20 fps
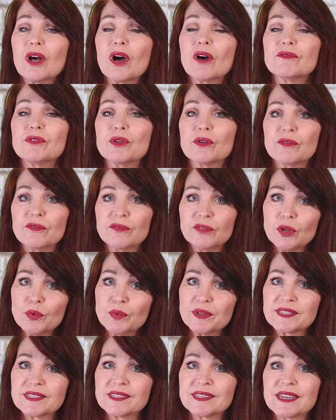of your
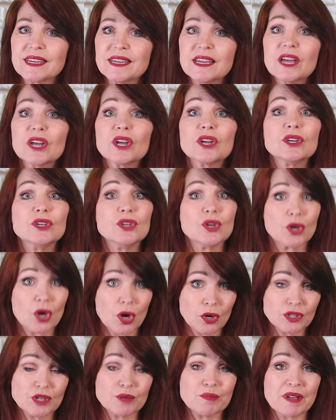fluency you're
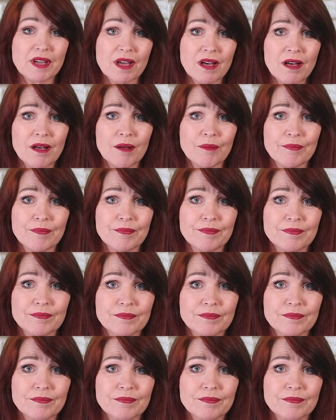going to become.